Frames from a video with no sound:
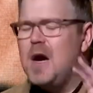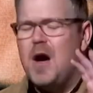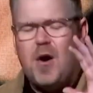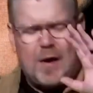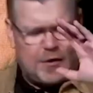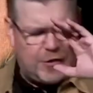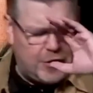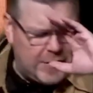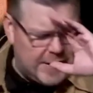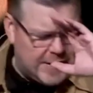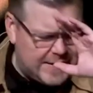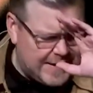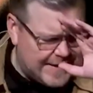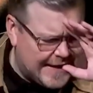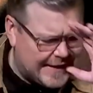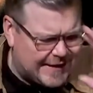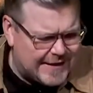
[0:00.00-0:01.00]
Oh, I shouldn't have
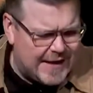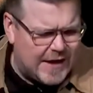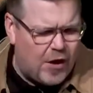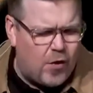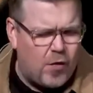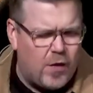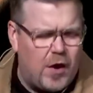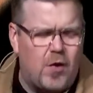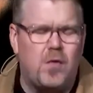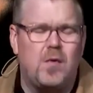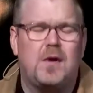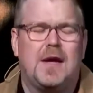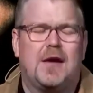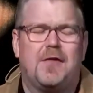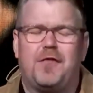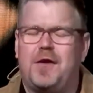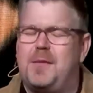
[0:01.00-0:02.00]
done that today. Oh,
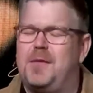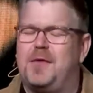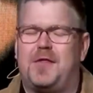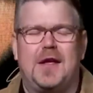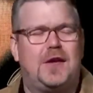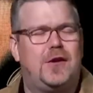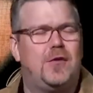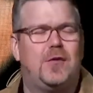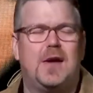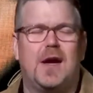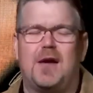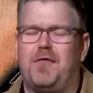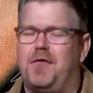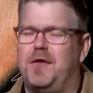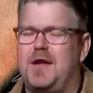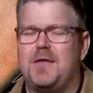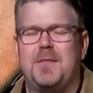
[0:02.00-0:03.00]
God, forgive me. Thank you,
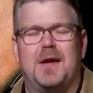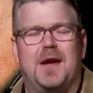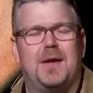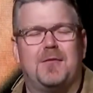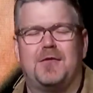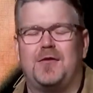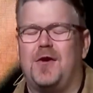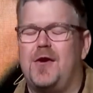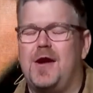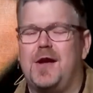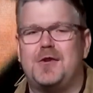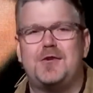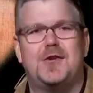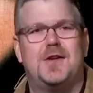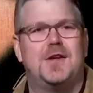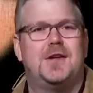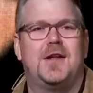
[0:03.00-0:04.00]
God, forgive me. I'm sorry, I
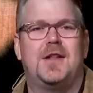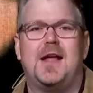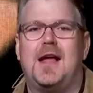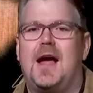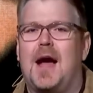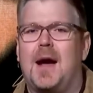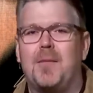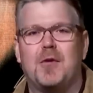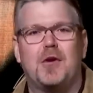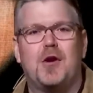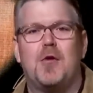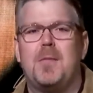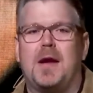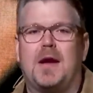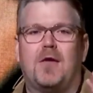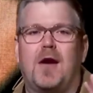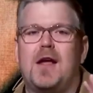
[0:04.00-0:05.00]
shouldn't have done that. I'm gonna go
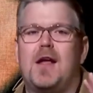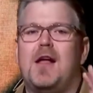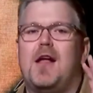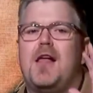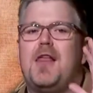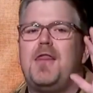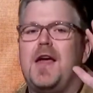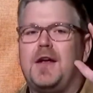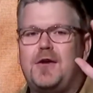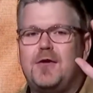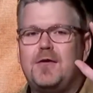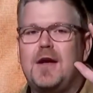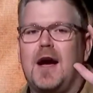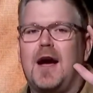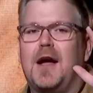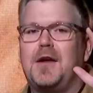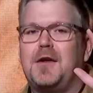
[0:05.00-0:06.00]
make it right. Thank you,
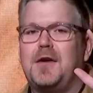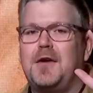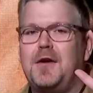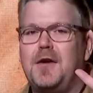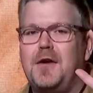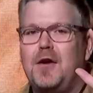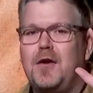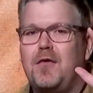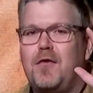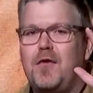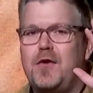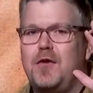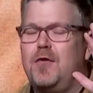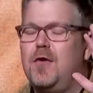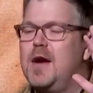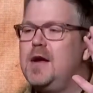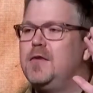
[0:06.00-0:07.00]
God, for
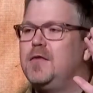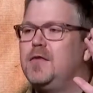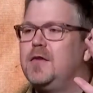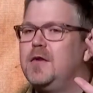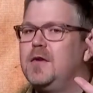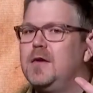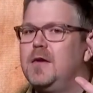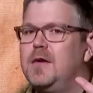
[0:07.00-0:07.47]
your grace.